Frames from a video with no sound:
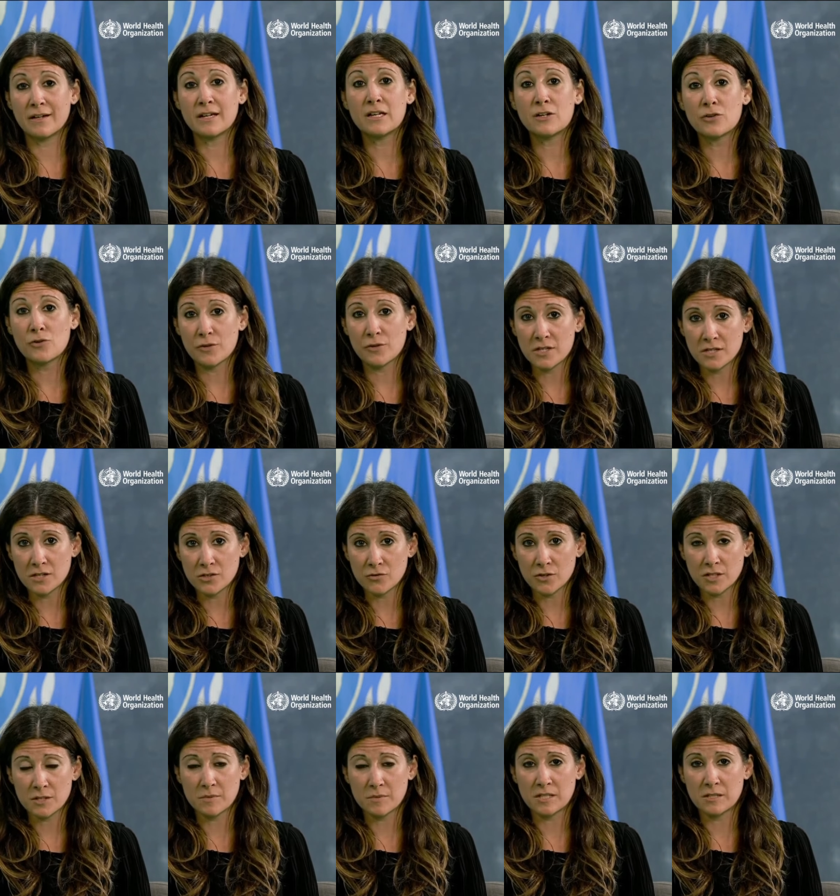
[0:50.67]
increase in
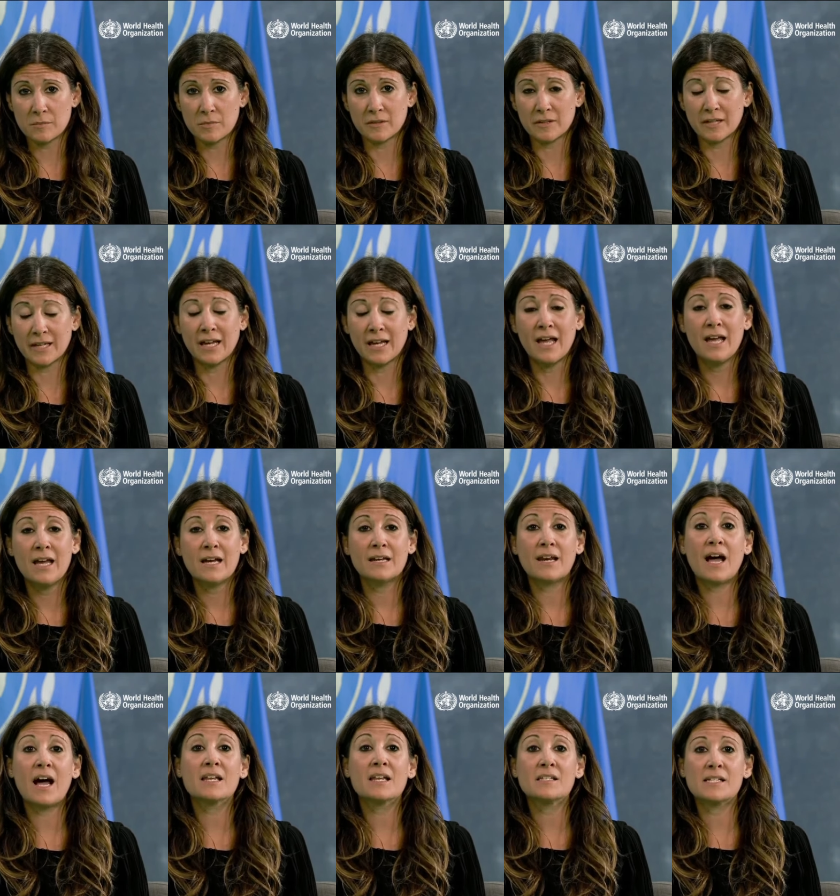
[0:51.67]
transmissibility,
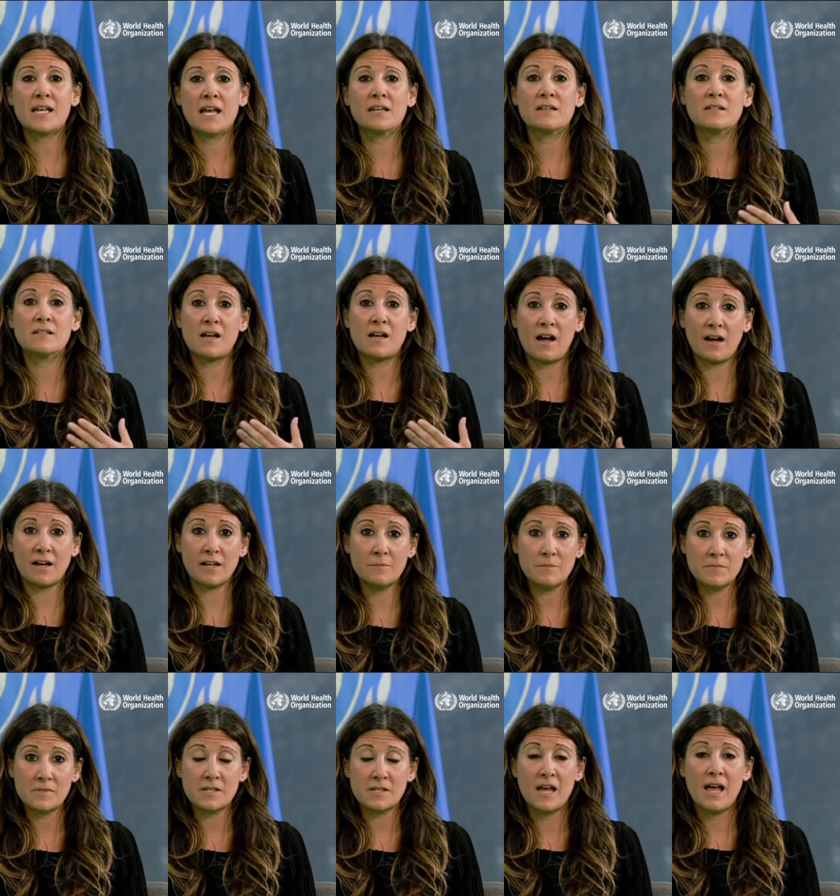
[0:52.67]
not 10
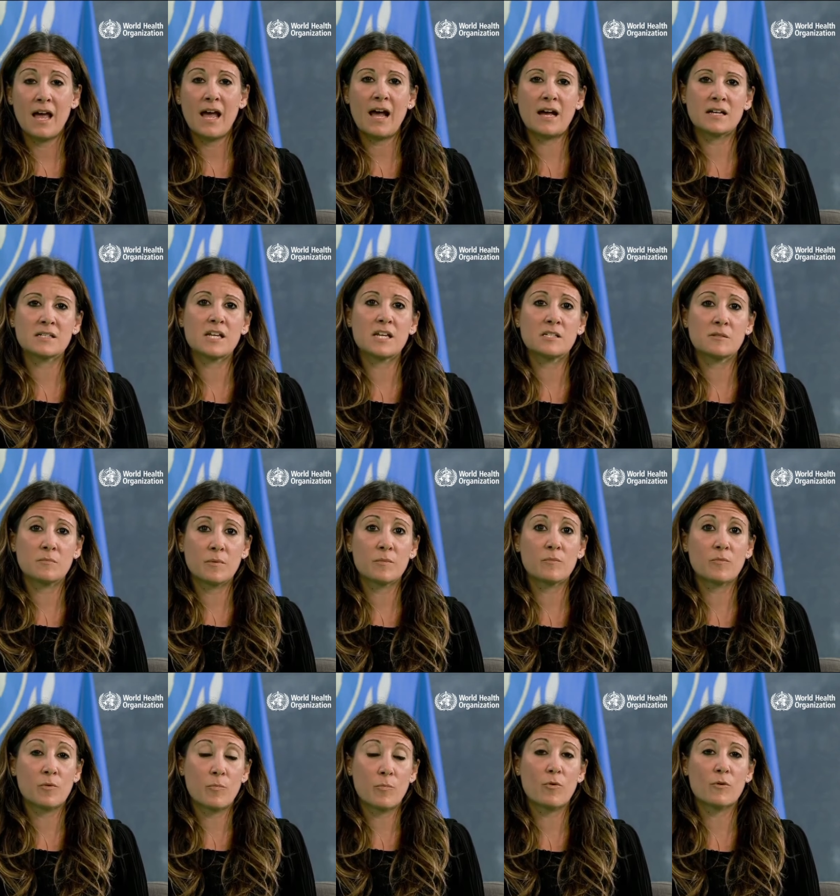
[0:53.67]
times as has
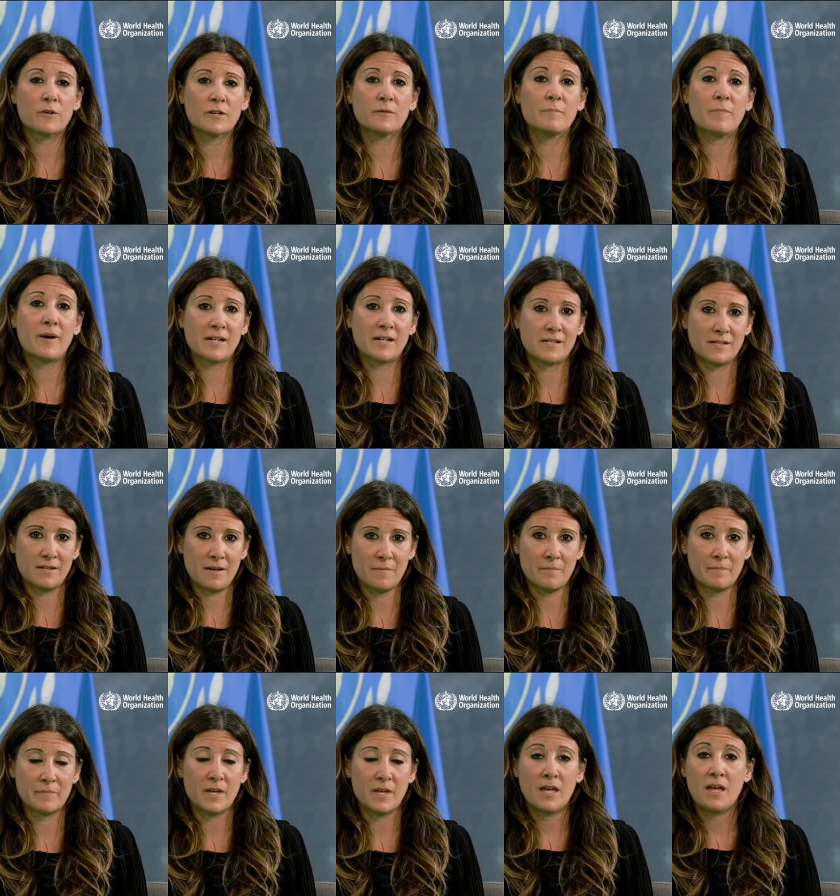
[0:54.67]
been reported by
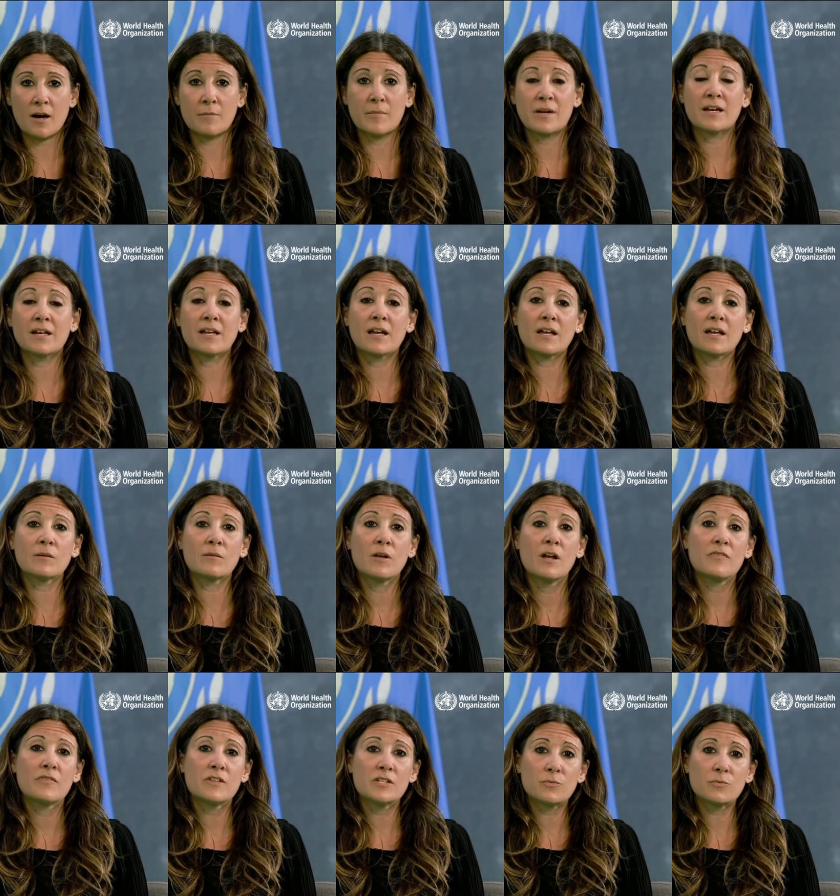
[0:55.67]
some. And again,
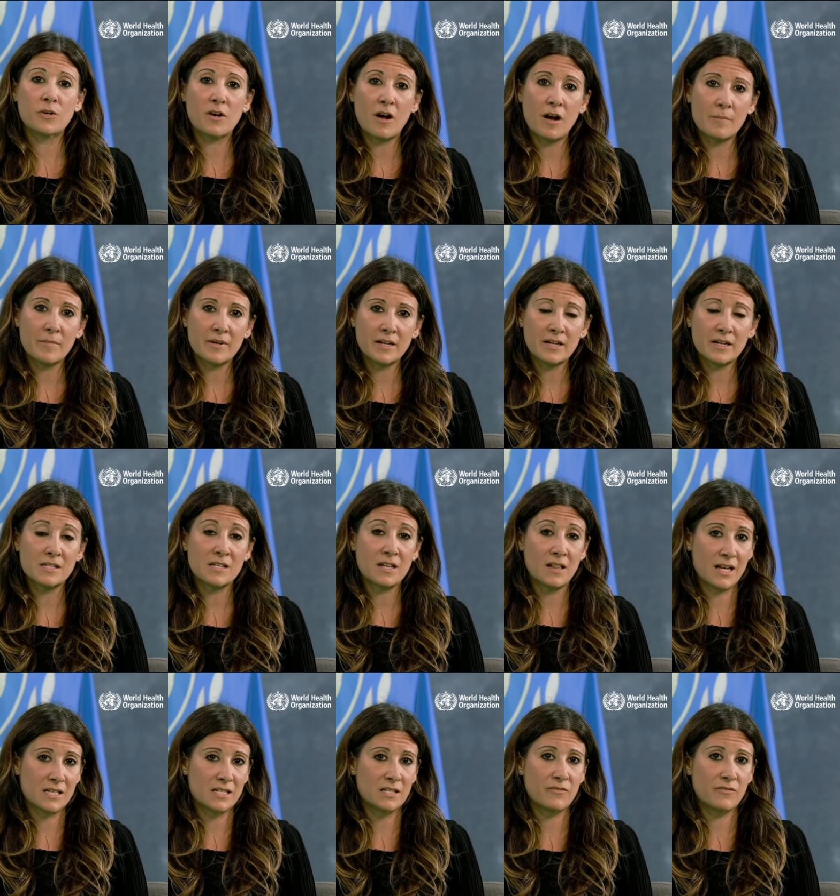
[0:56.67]
this recombinant is
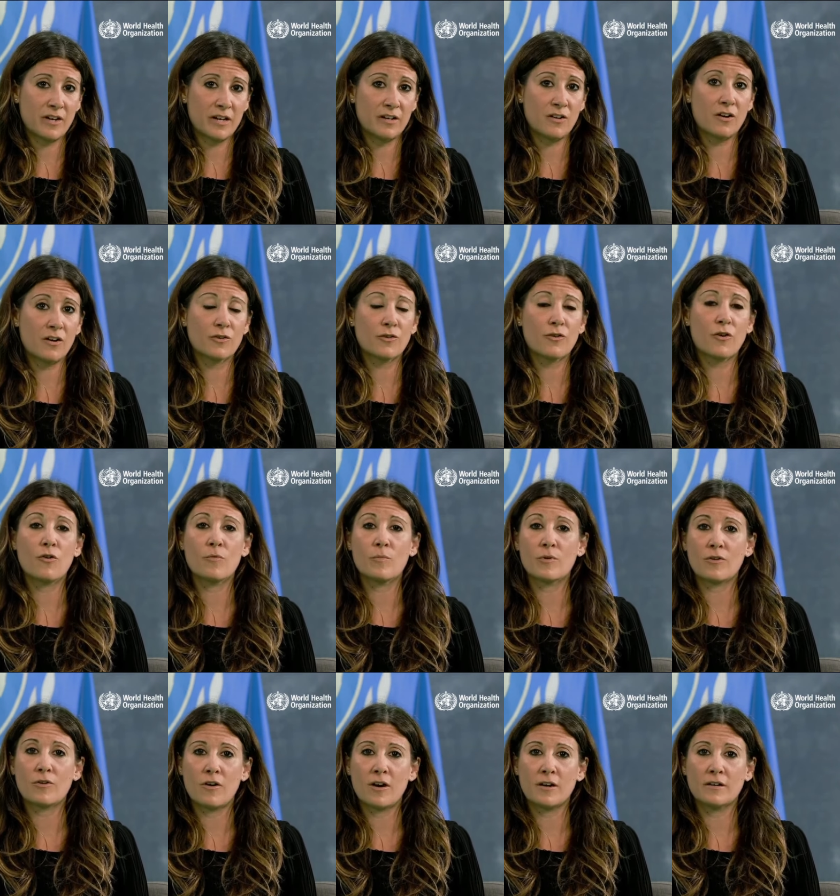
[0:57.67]
classified under
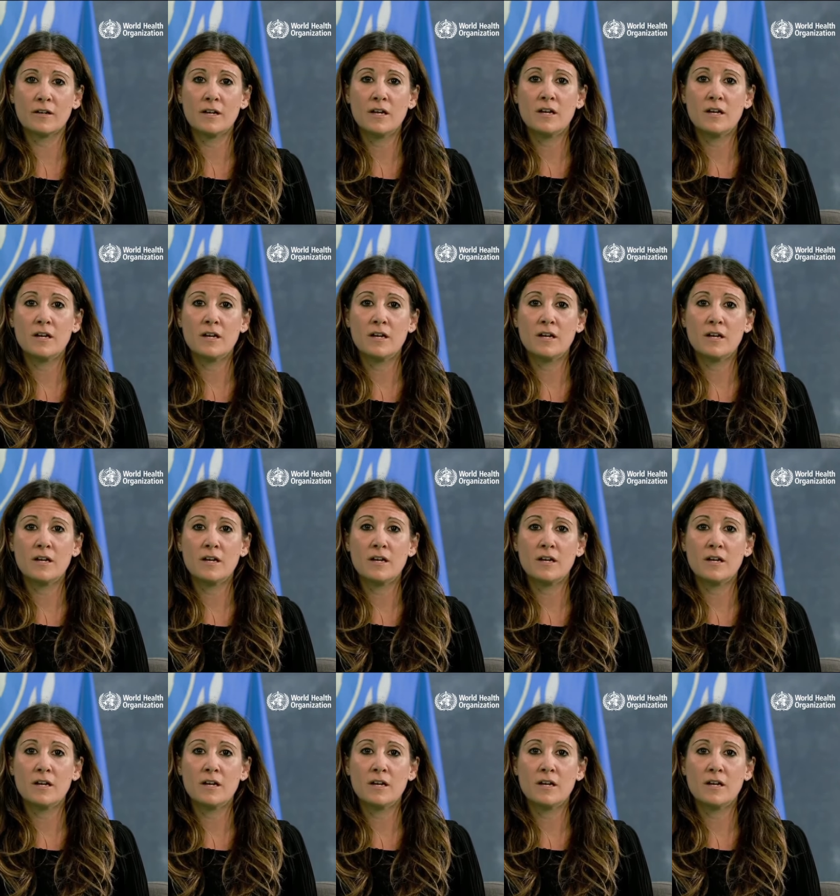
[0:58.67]
Omicron.